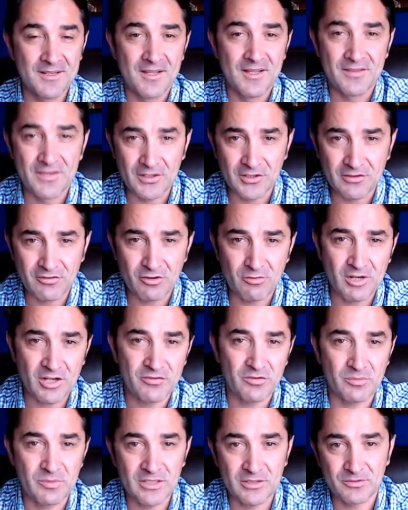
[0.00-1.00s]
Thank you very much for
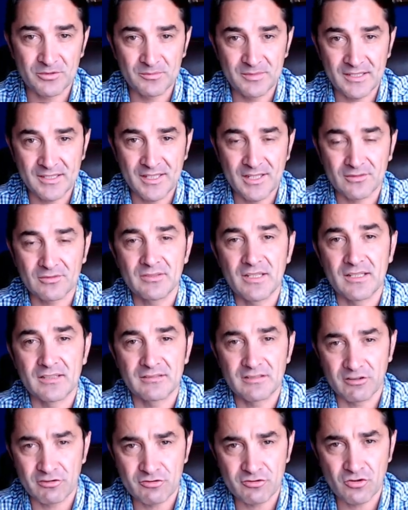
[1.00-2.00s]
being with me again today.
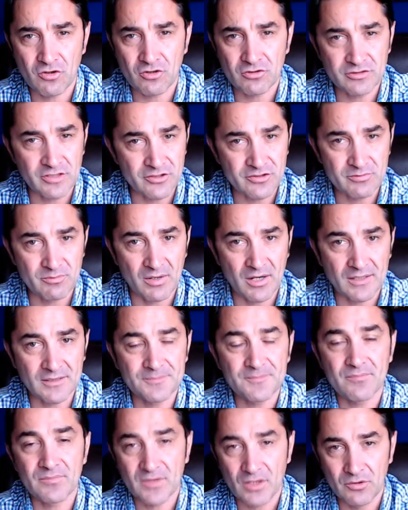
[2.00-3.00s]
Stay strong, stay smart,
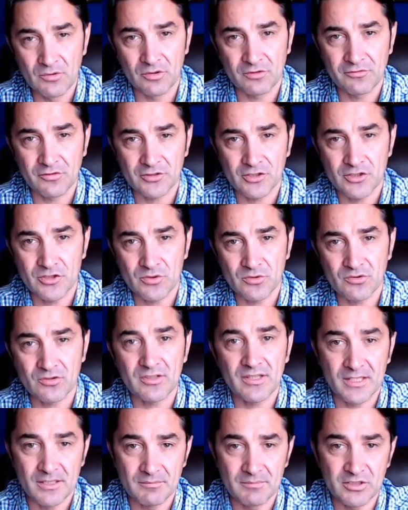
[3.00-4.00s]
look for the truth,
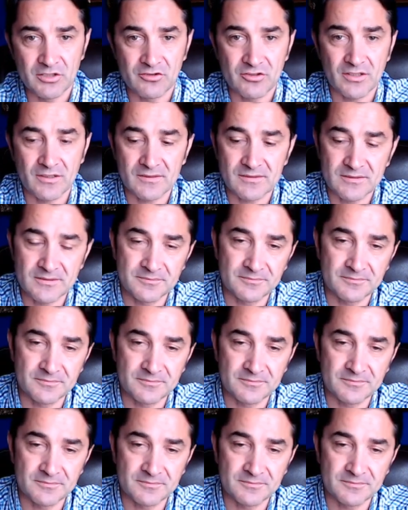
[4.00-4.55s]
and be just.